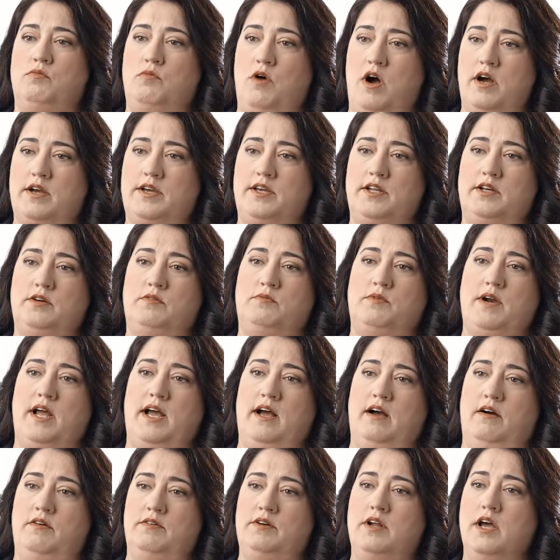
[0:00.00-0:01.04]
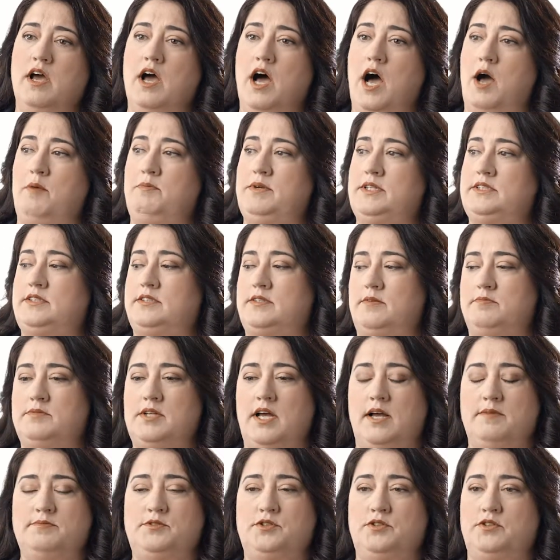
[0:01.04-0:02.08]
walking around. I mean,
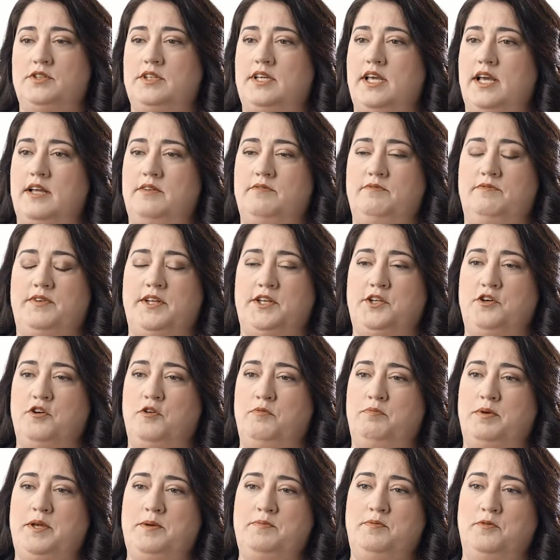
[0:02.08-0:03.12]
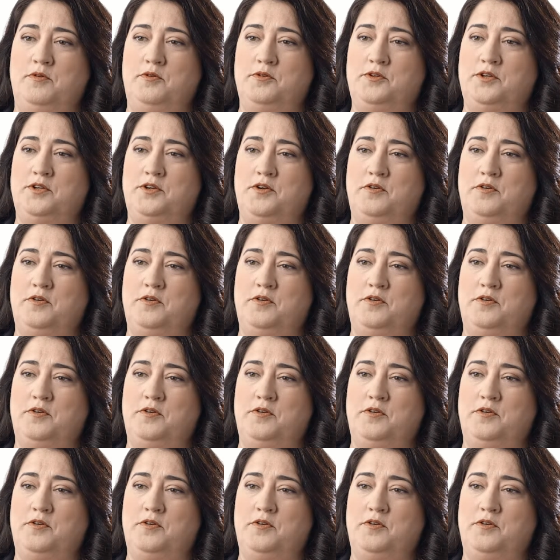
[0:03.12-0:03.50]
sometimes you can get video of people,